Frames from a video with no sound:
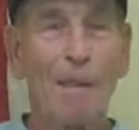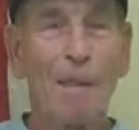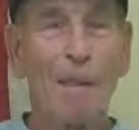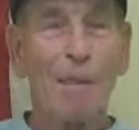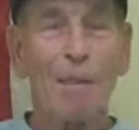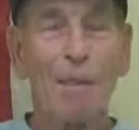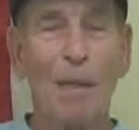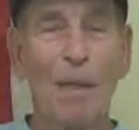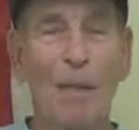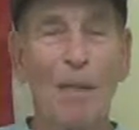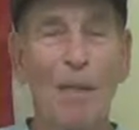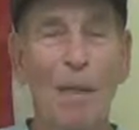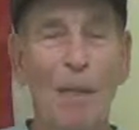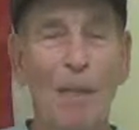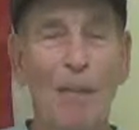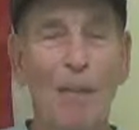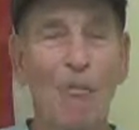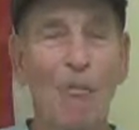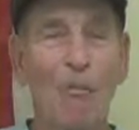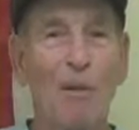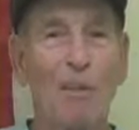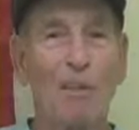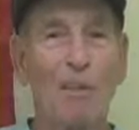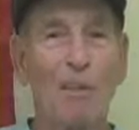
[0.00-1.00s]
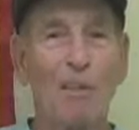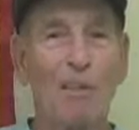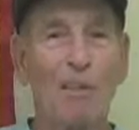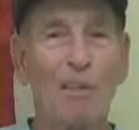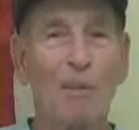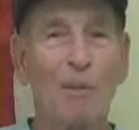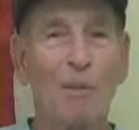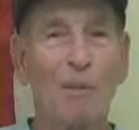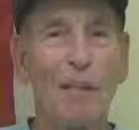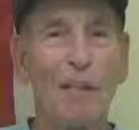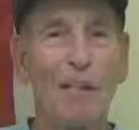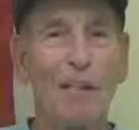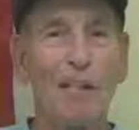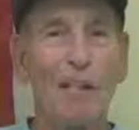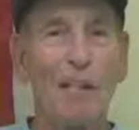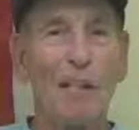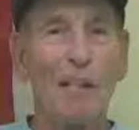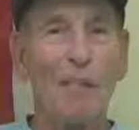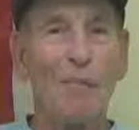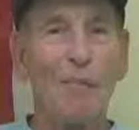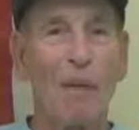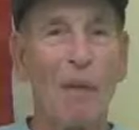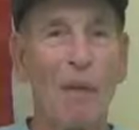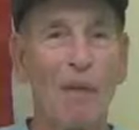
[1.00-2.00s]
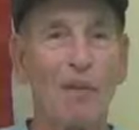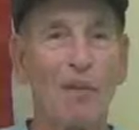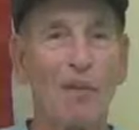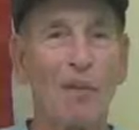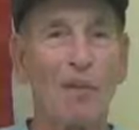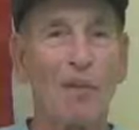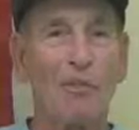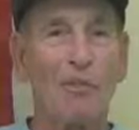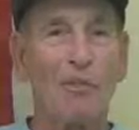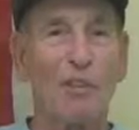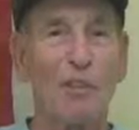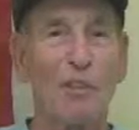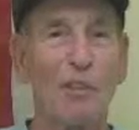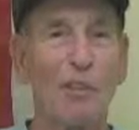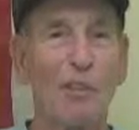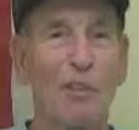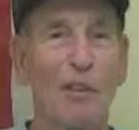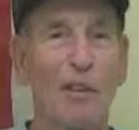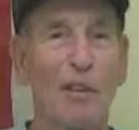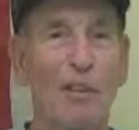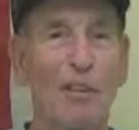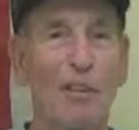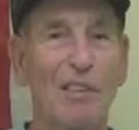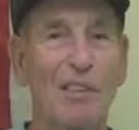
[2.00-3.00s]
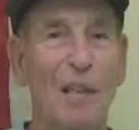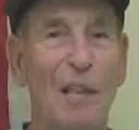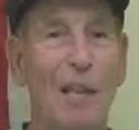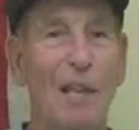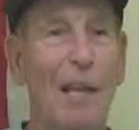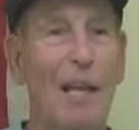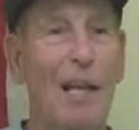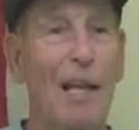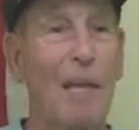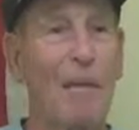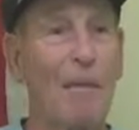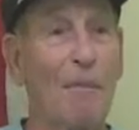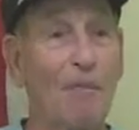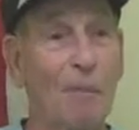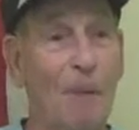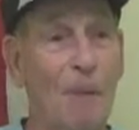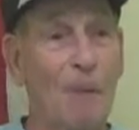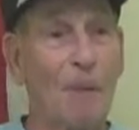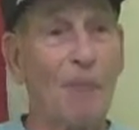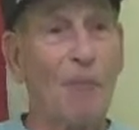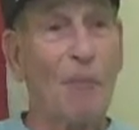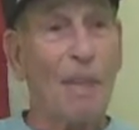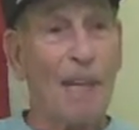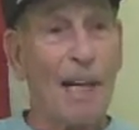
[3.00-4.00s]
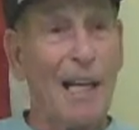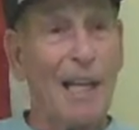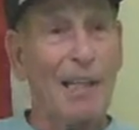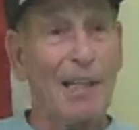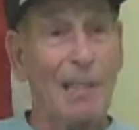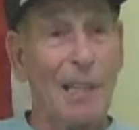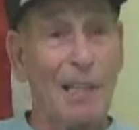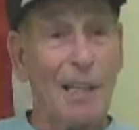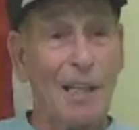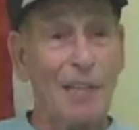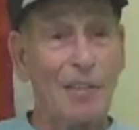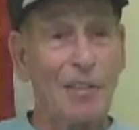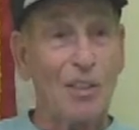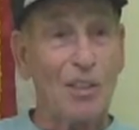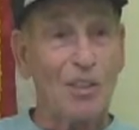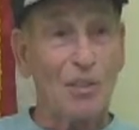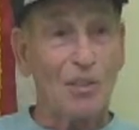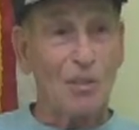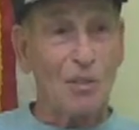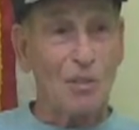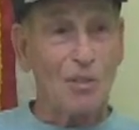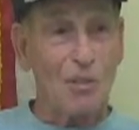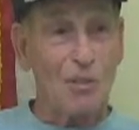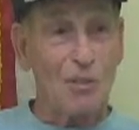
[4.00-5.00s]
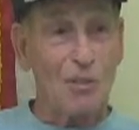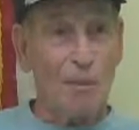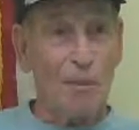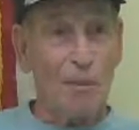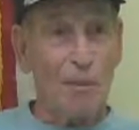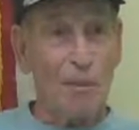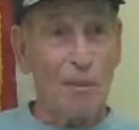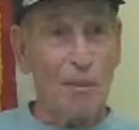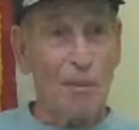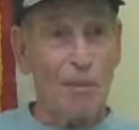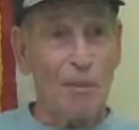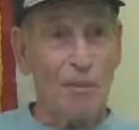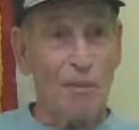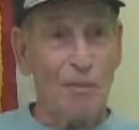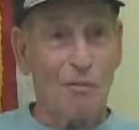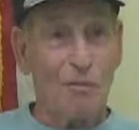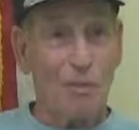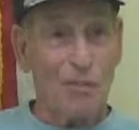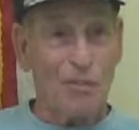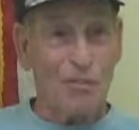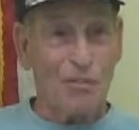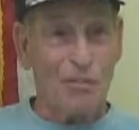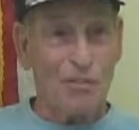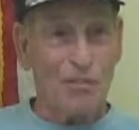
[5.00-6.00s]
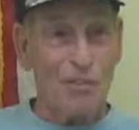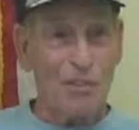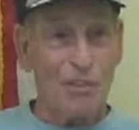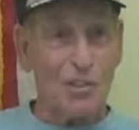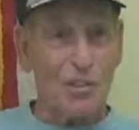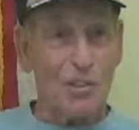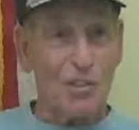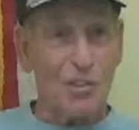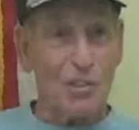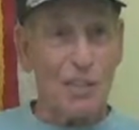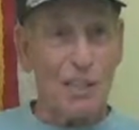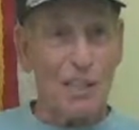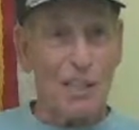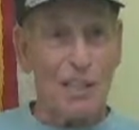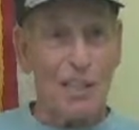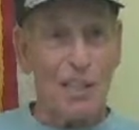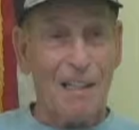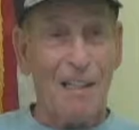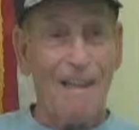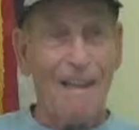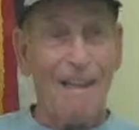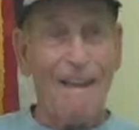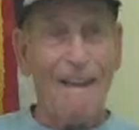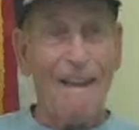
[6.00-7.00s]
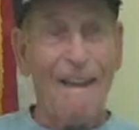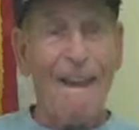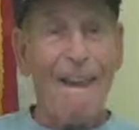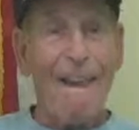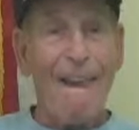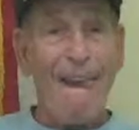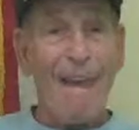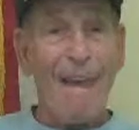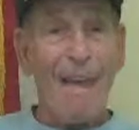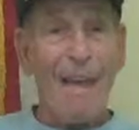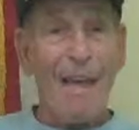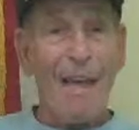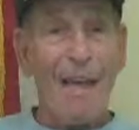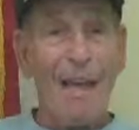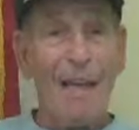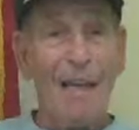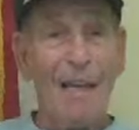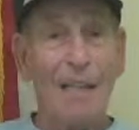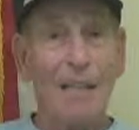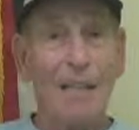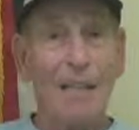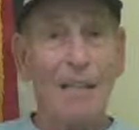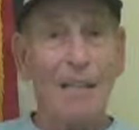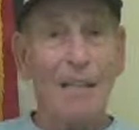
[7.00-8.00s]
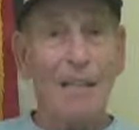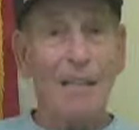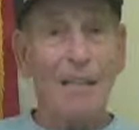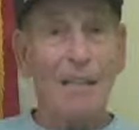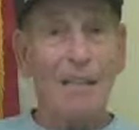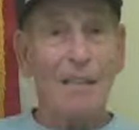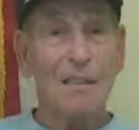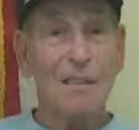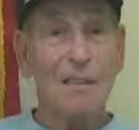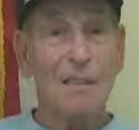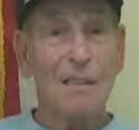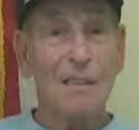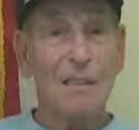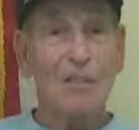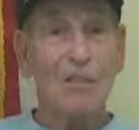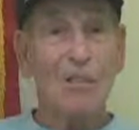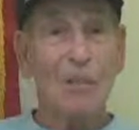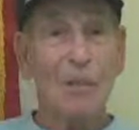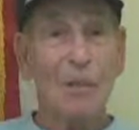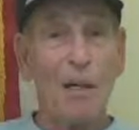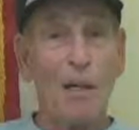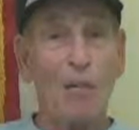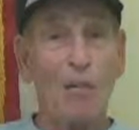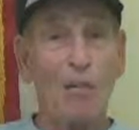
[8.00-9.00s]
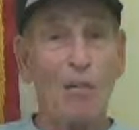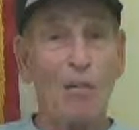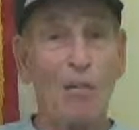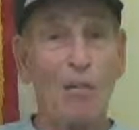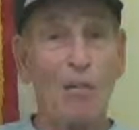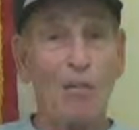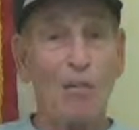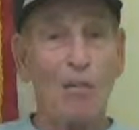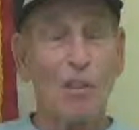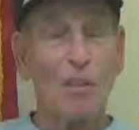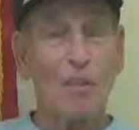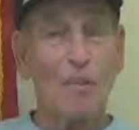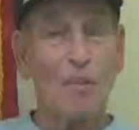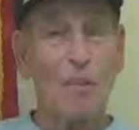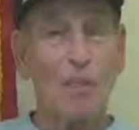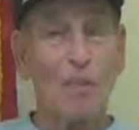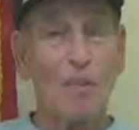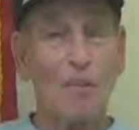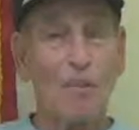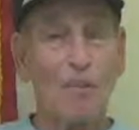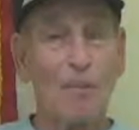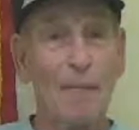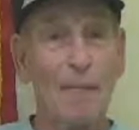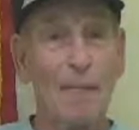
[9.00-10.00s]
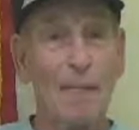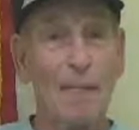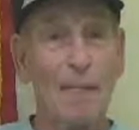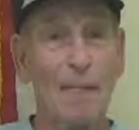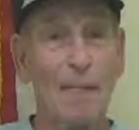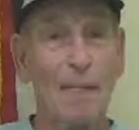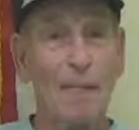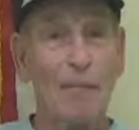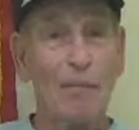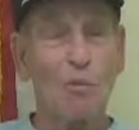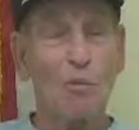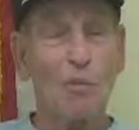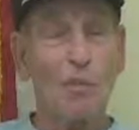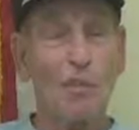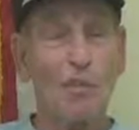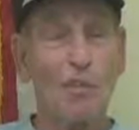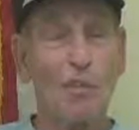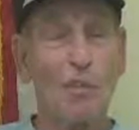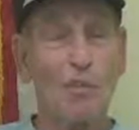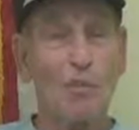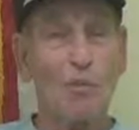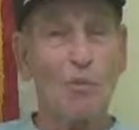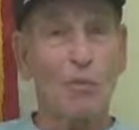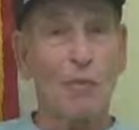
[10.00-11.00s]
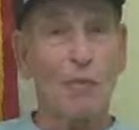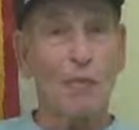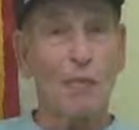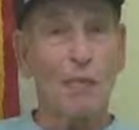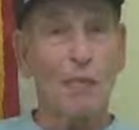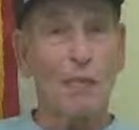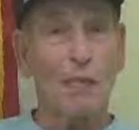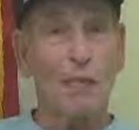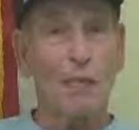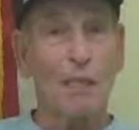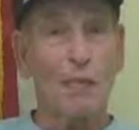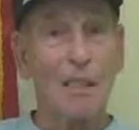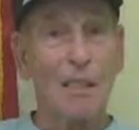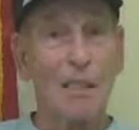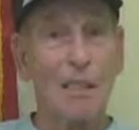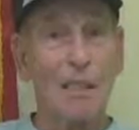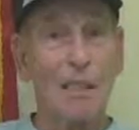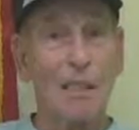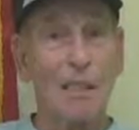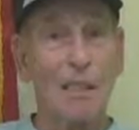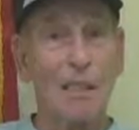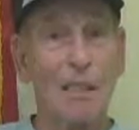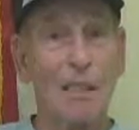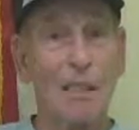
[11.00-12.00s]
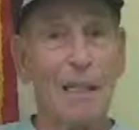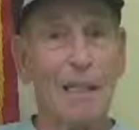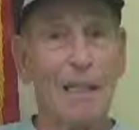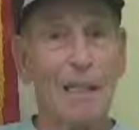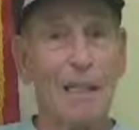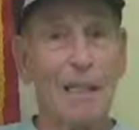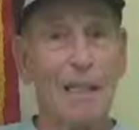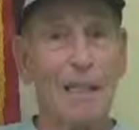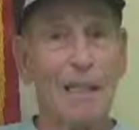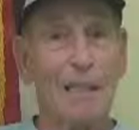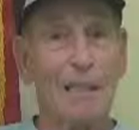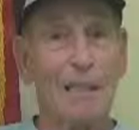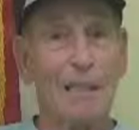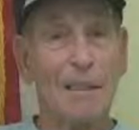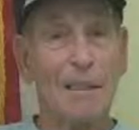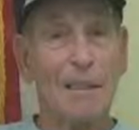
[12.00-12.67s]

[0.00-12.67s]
Meet my wife. Well, this is my second marriage. The first marriage I met when I had the bicycle store in Mineola, when I first started. And I was married a long time, like 20 years worth, and